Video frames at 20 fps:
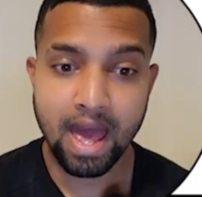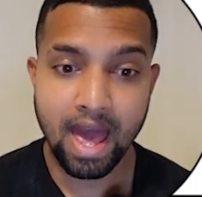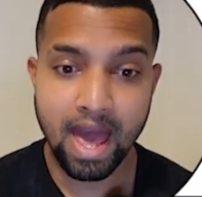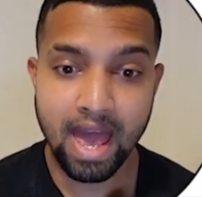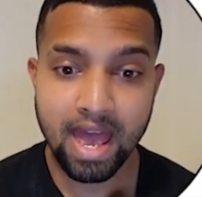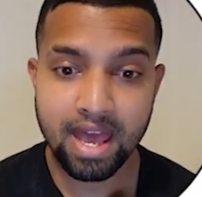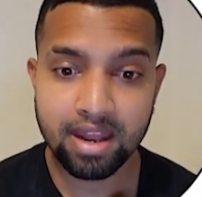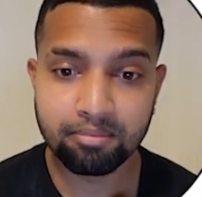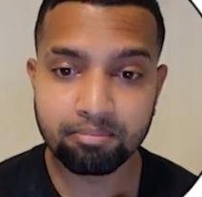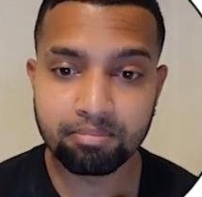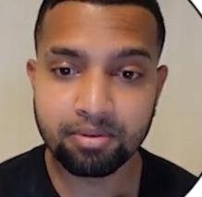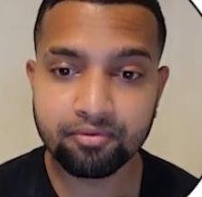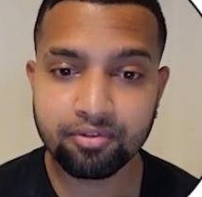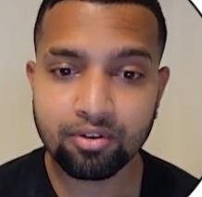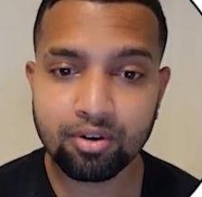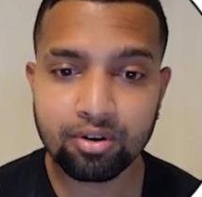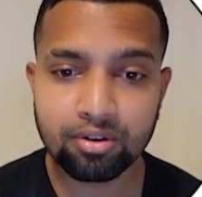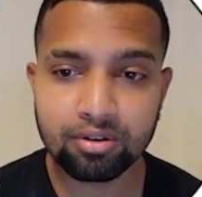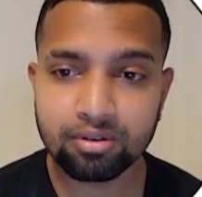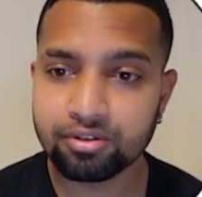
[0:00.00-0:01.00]
And
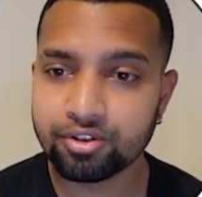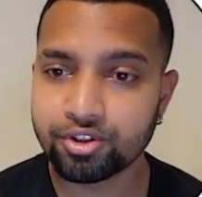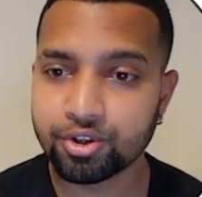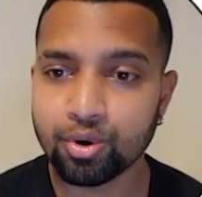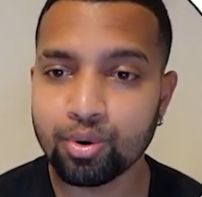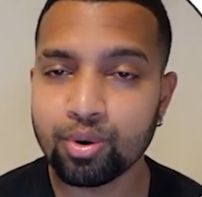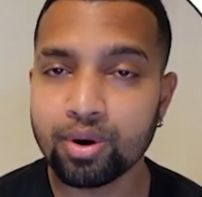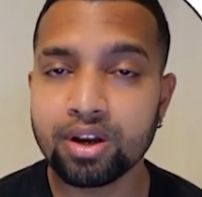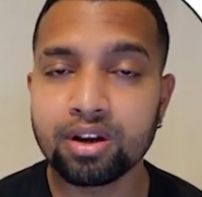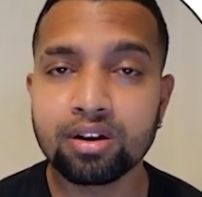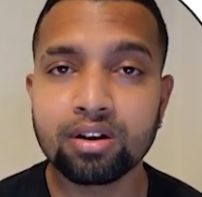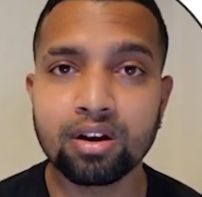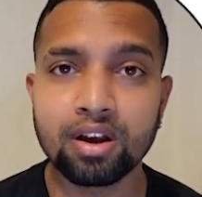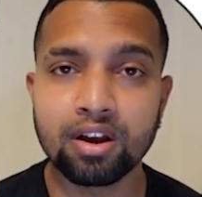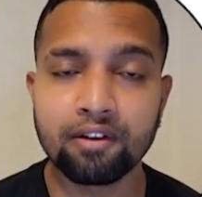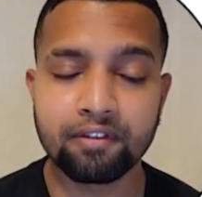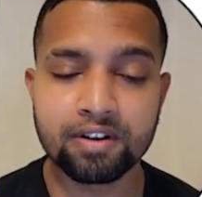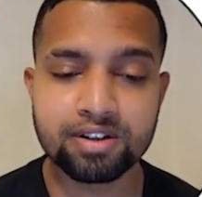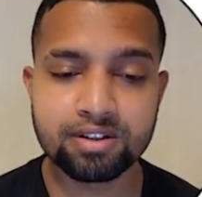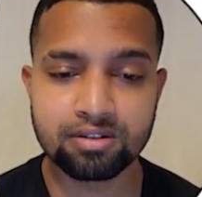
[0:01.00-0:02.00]
before showing
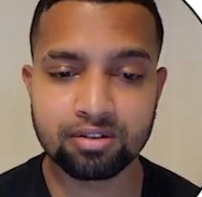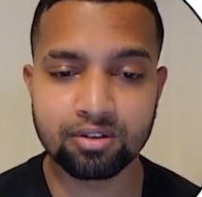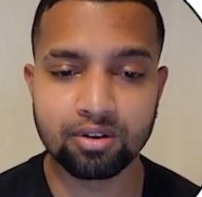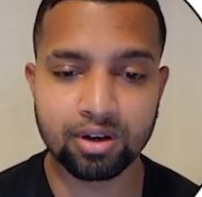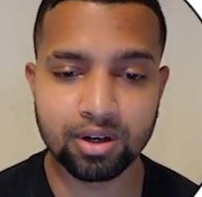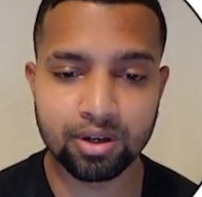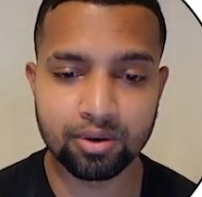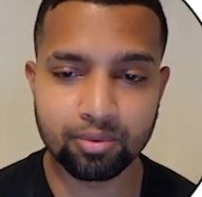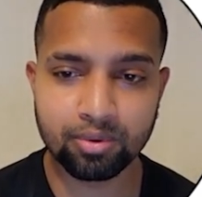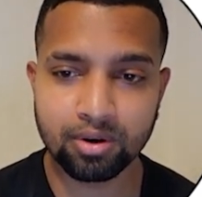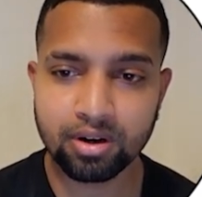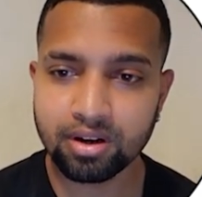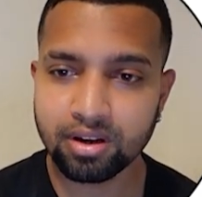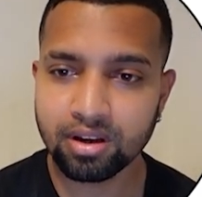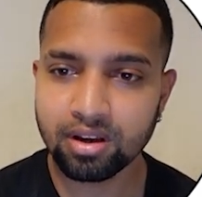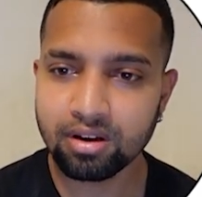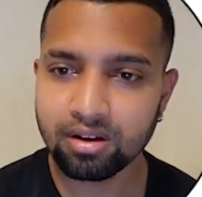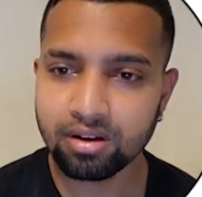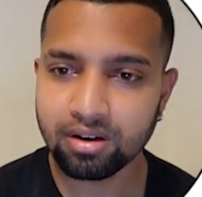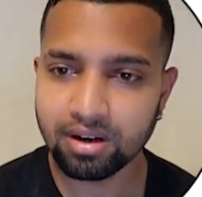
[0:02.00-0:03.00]
if it's
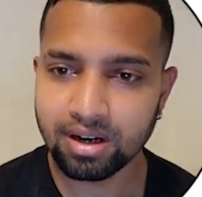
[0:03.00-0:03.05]
working,